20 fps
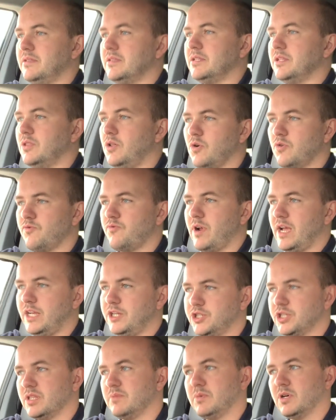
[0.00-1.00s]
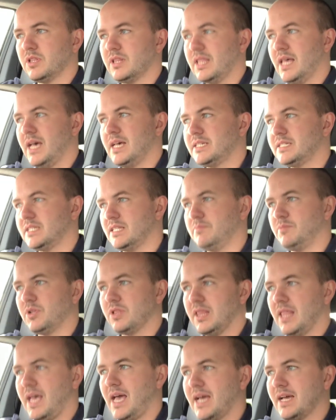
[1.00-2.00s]
long range on the Model S and the
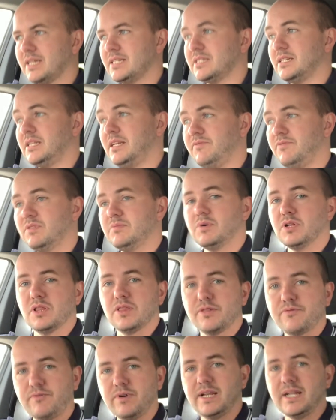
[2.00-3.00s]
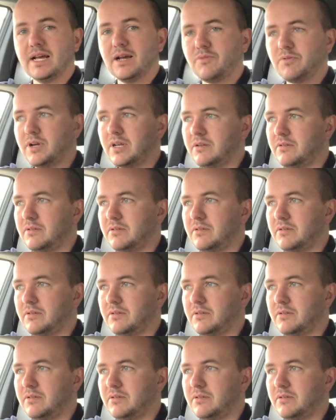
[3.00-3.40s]
Model X and even the Model 3 now